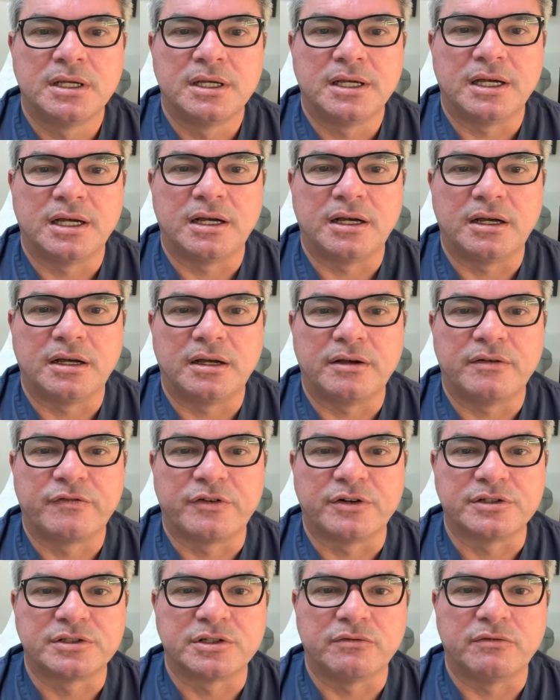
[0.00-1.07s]

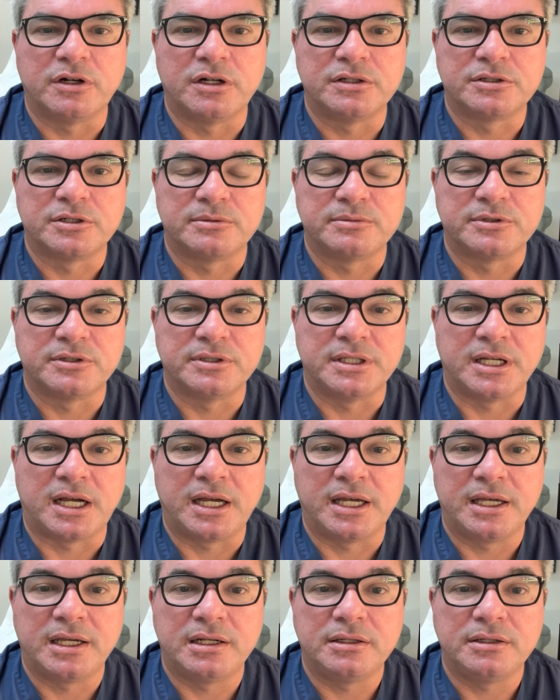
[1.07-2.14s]
First of all, in terms of
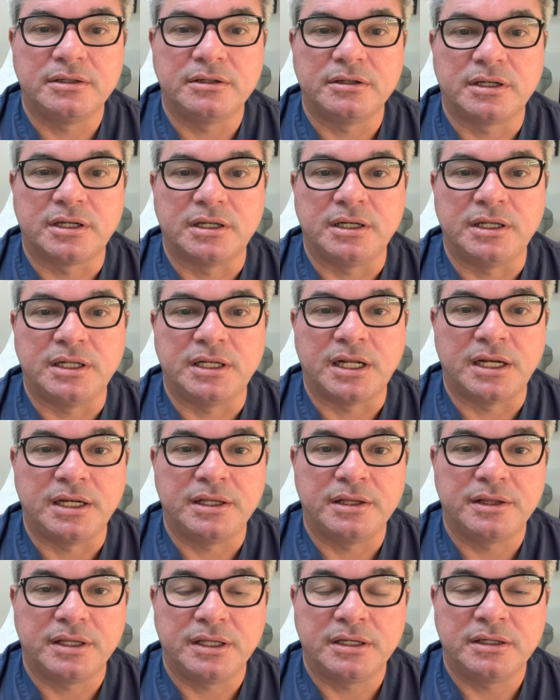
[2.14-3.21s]
diet, you can eat
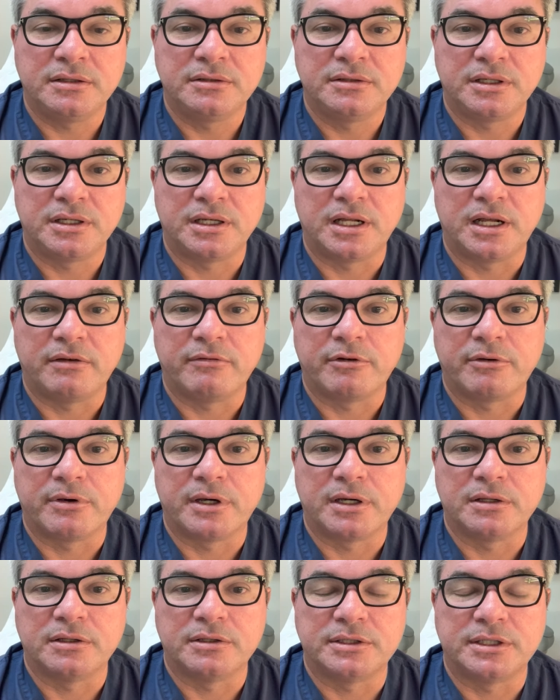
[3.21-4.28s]
anything. You can have a
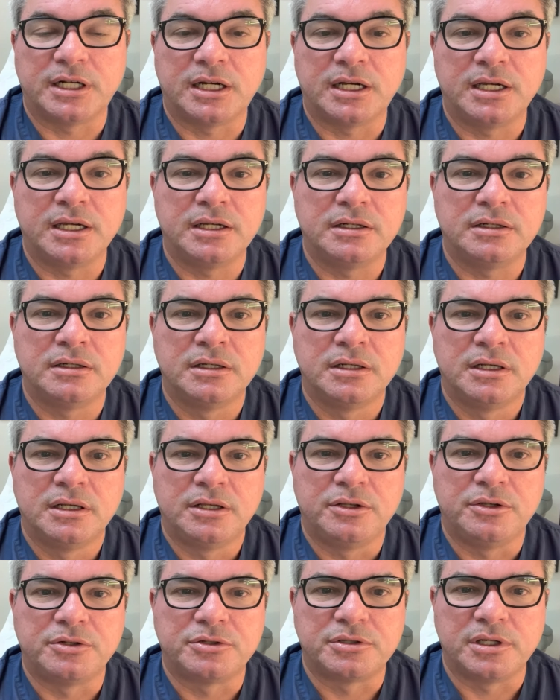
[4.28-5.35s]
regular diet.
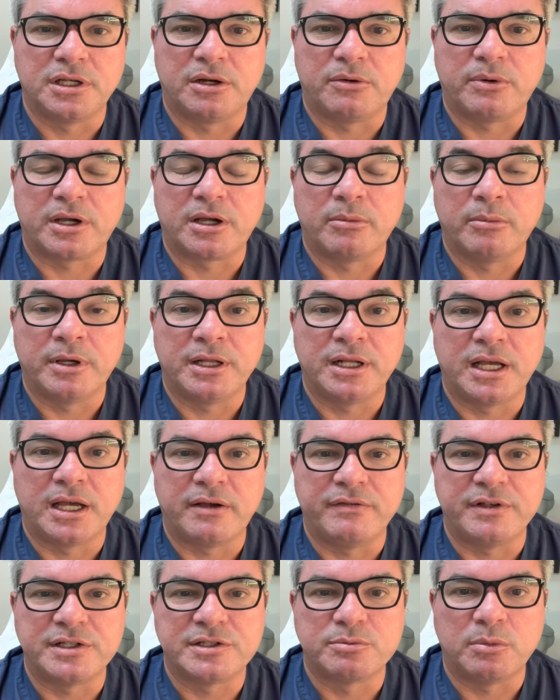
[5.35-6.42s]
Usually, I recommend
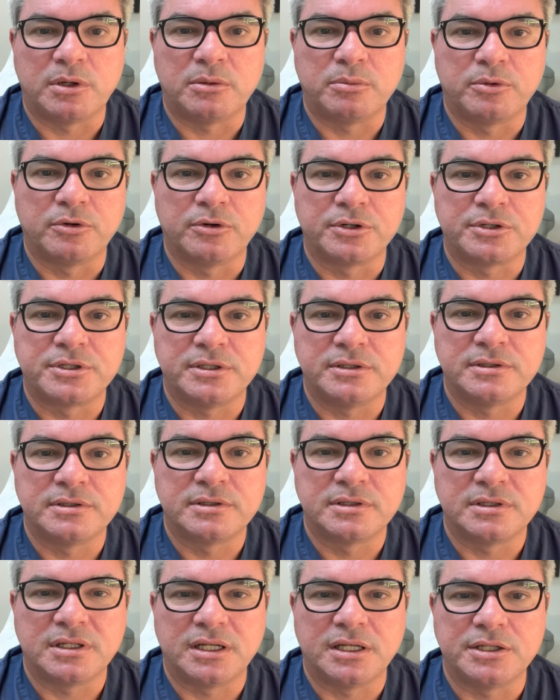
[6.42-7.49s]
having small
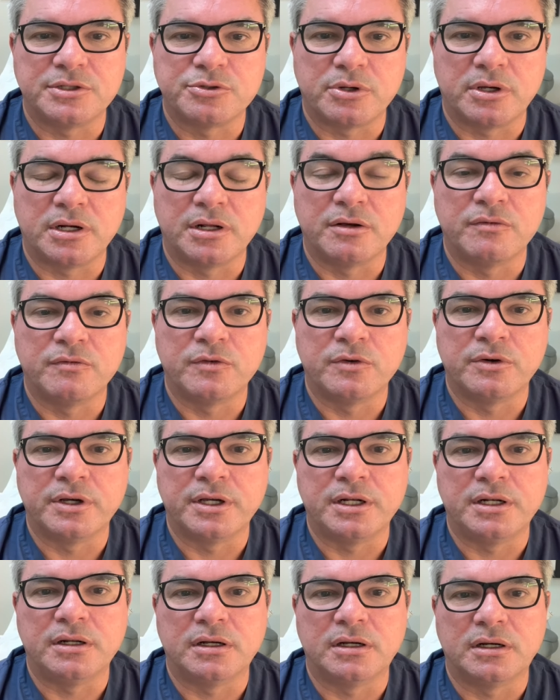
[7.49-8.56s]
portions and try to
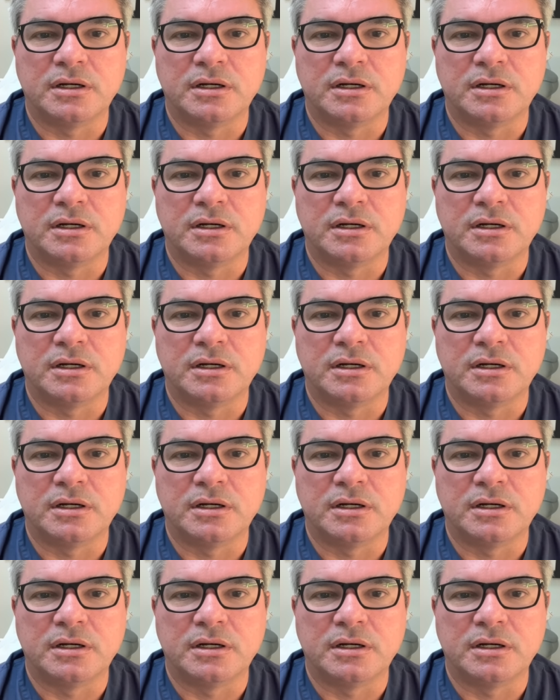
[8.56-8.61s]
avoid